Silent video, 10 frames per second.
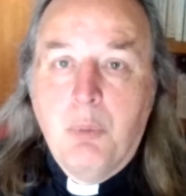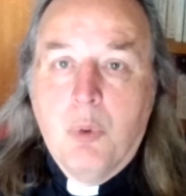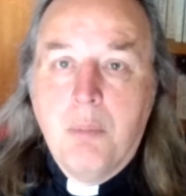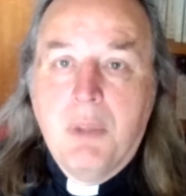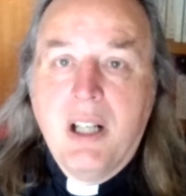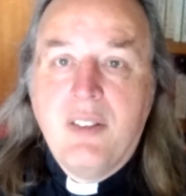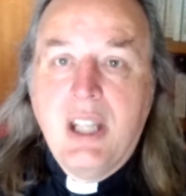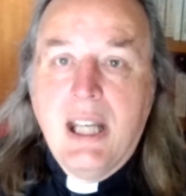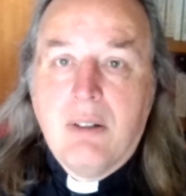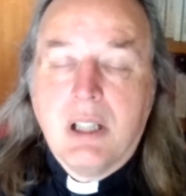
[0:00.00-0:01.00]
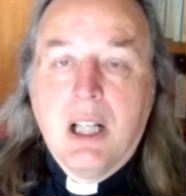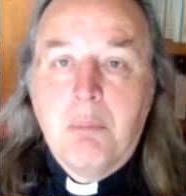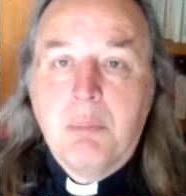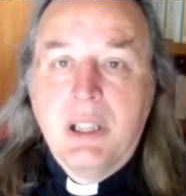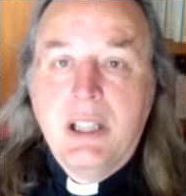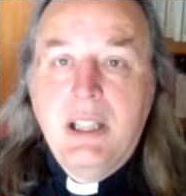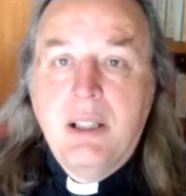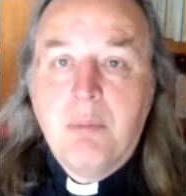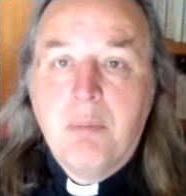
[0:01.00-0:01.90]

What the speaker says: What might the outcome be?